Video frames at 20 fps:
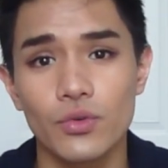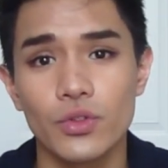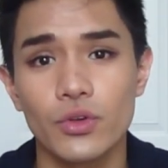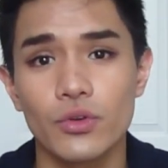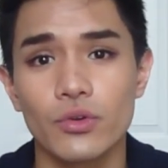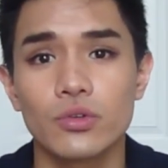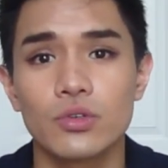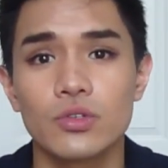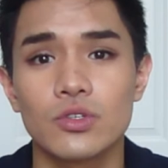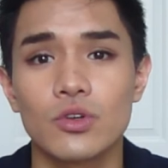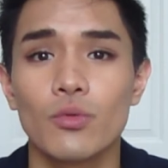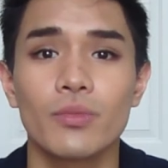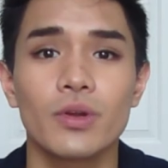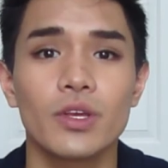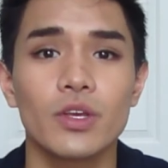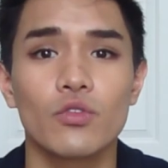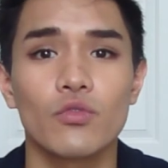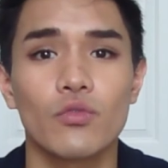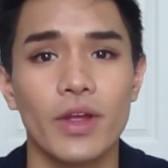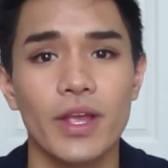There are so many
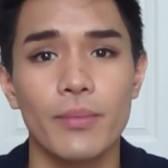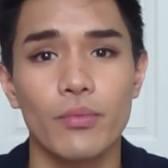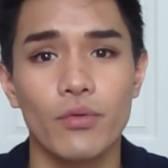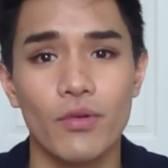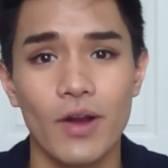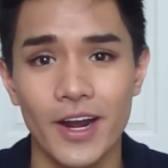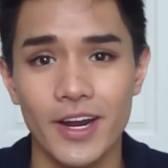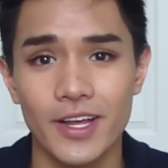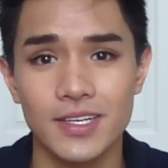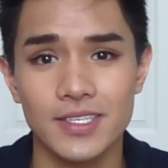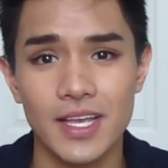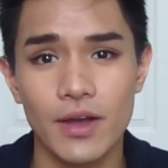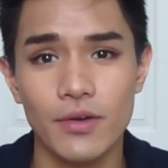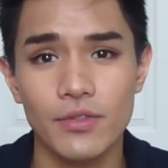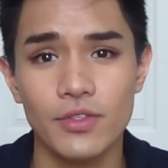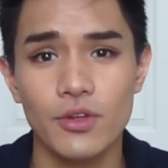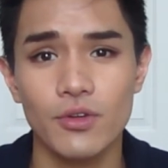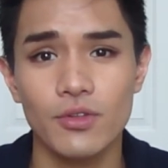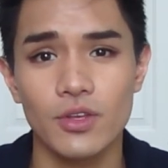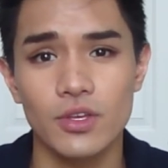great products out
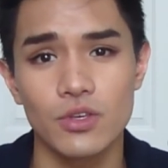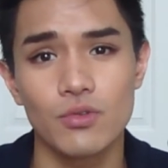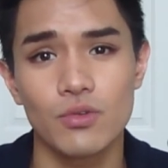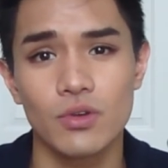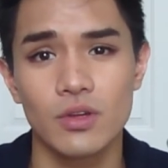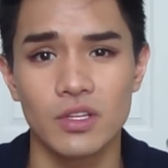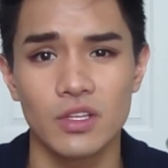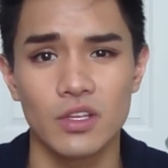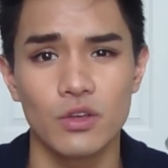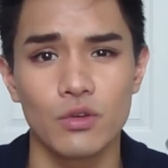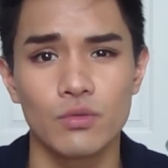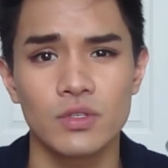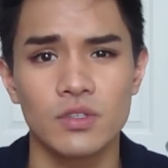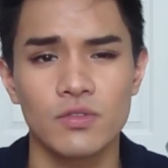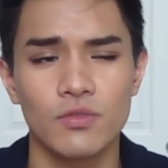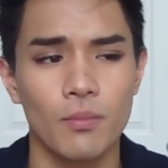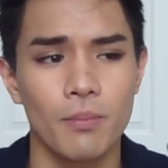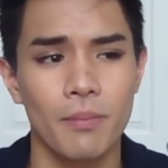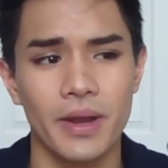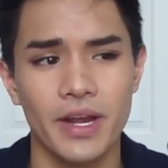there that you can use
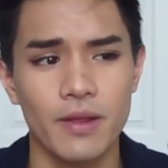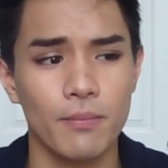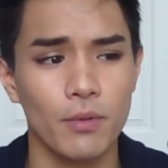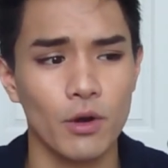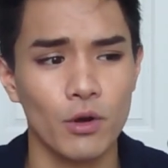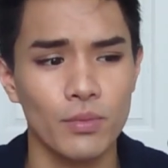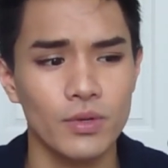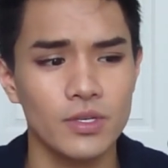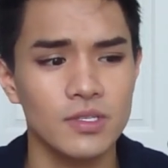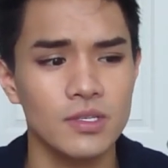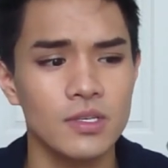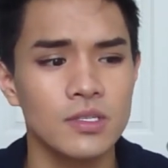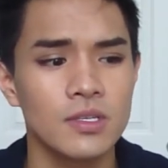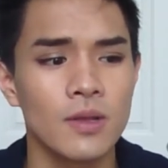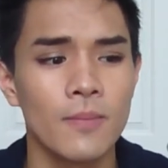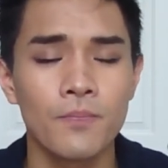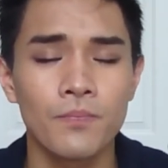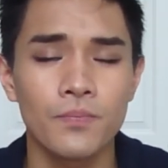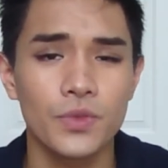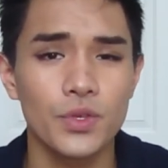for many purposes.
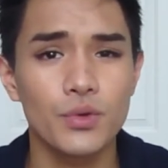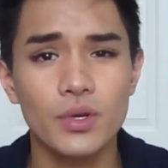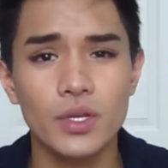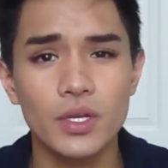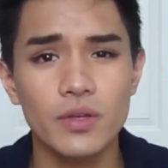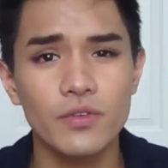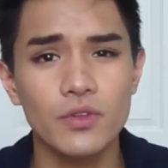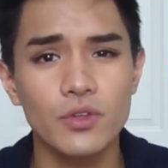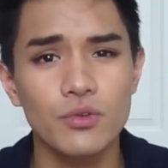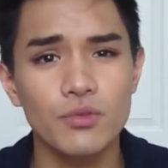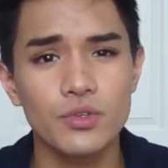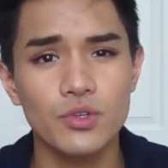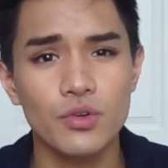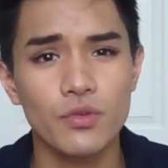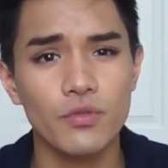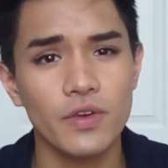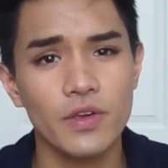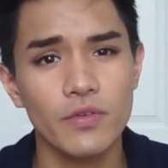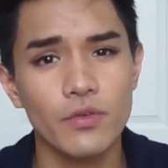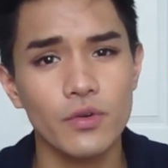You could even use your
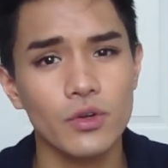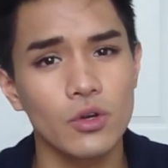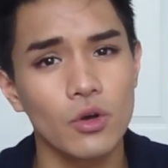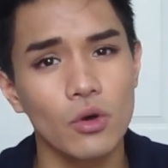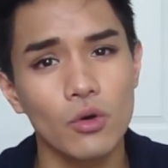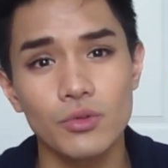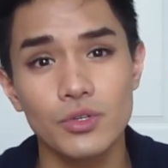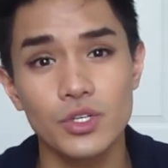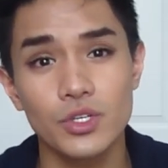favorite gold